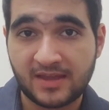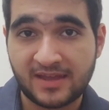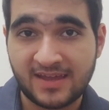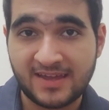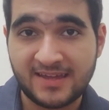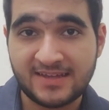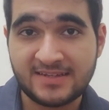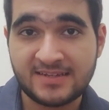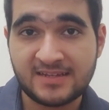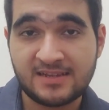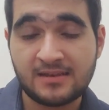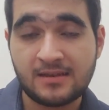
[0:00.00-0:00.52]

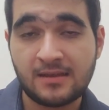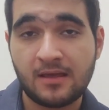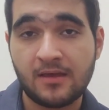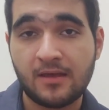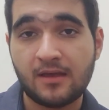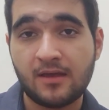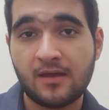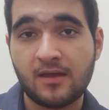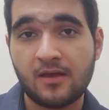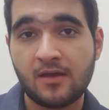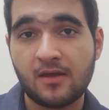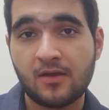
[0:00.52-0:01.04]
hidden
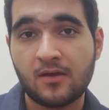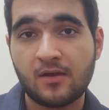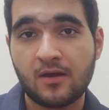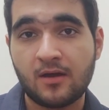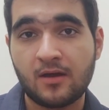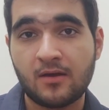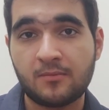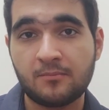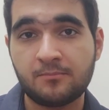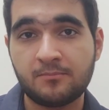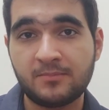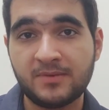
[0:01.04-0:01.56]

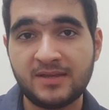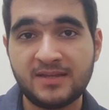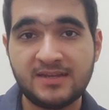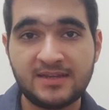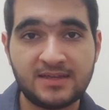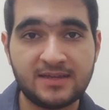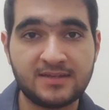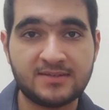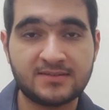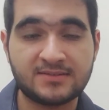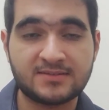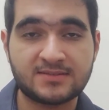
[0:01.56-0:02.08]

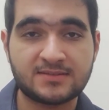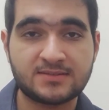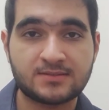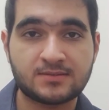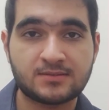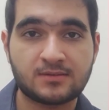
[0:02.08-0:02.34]
meanings